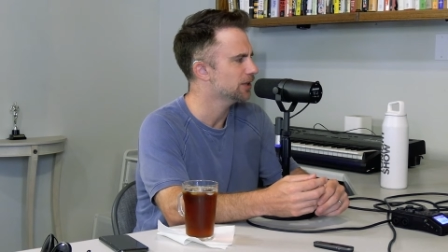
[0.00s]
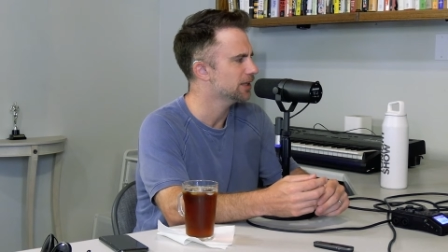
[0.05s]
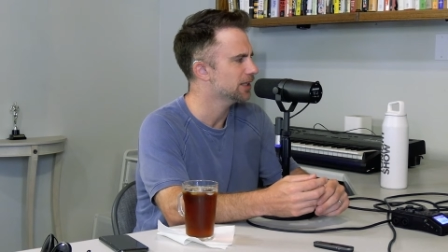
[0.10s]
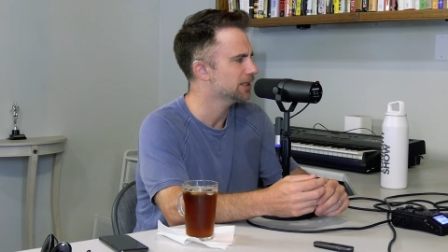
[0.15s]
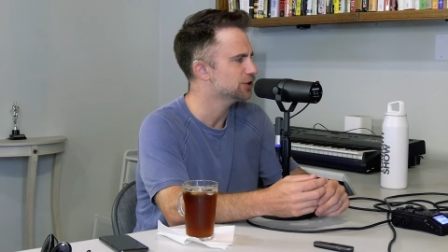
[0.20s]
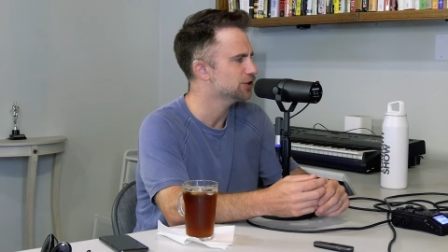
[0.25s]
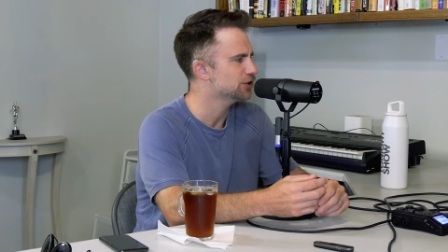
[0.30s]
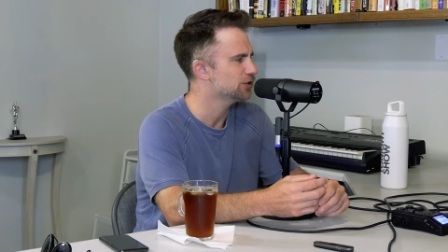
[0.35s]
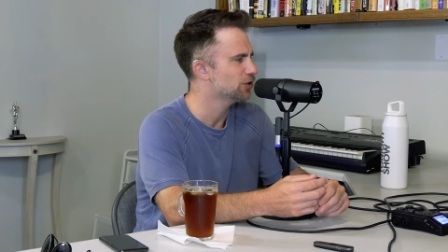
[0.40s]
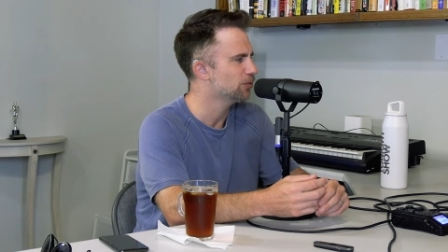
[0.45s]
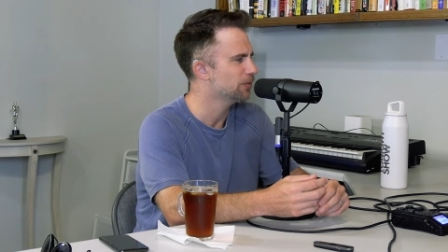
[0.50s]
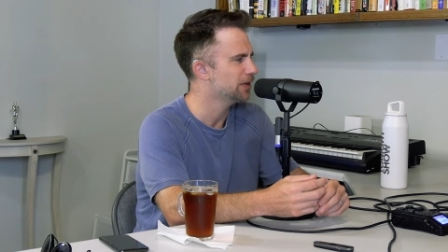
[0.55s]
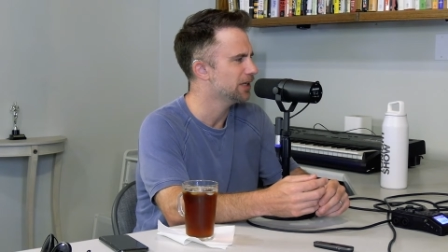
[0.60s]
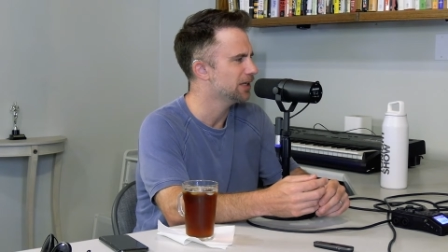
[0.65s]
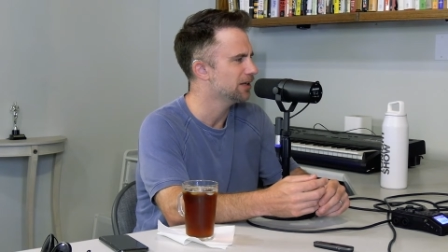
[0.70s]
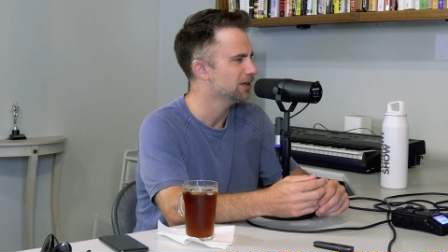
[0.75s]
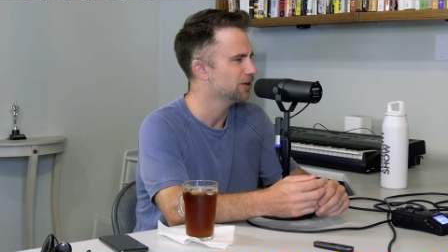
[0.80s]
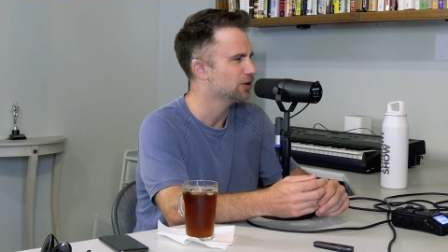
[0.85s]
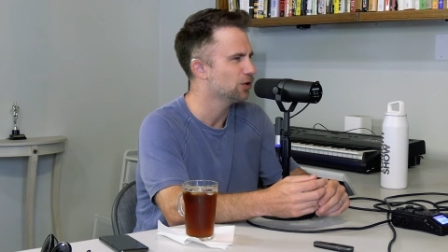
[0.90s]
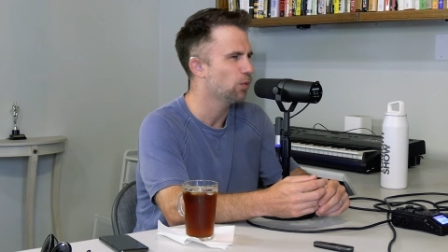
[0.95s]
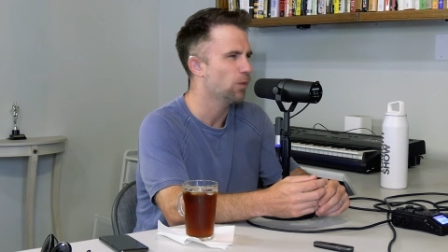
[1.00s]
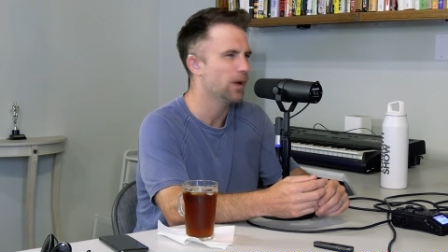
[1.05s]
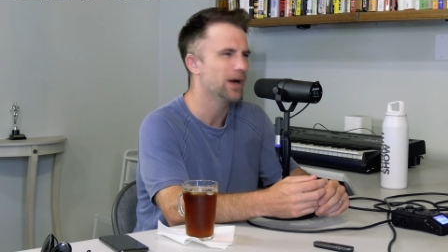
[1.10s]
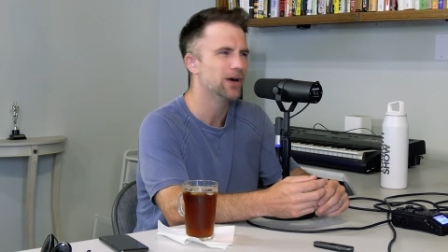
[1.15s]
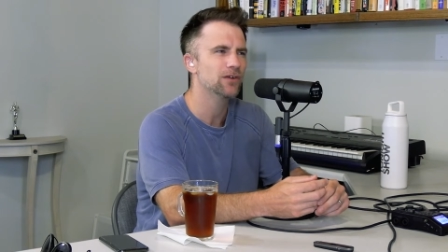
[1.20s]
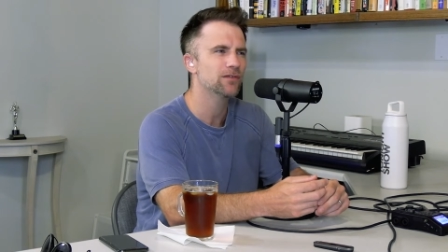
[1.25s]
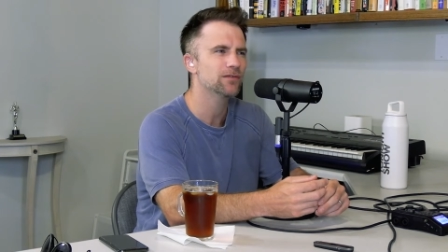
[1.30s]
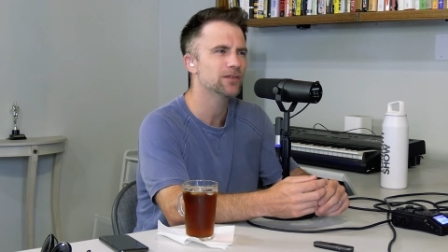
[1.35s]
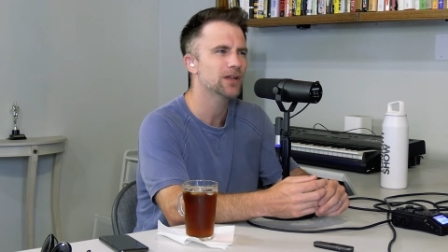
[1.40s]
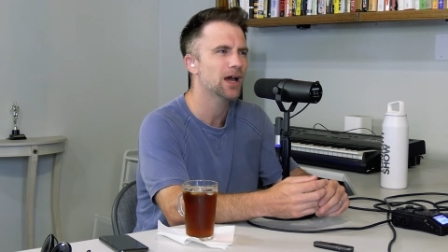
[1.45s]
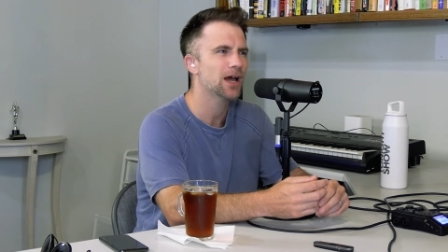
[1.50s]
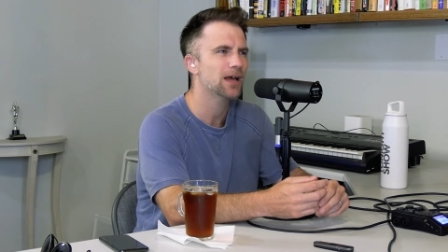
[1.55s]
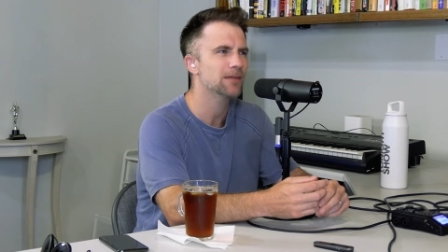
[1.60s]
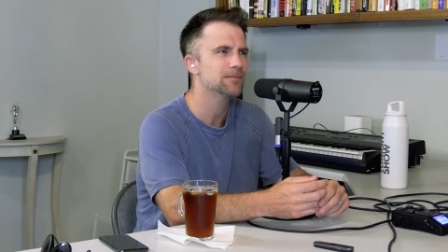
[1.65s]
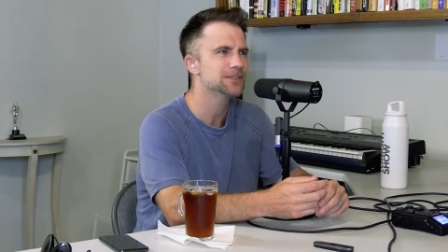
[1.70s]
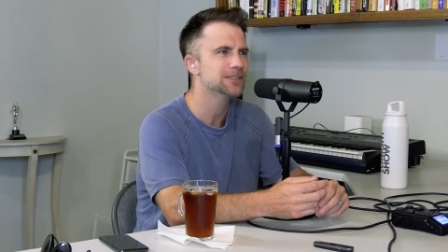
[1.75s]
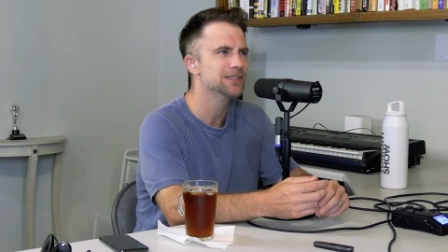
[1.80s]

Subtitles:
I think she told me 12 times.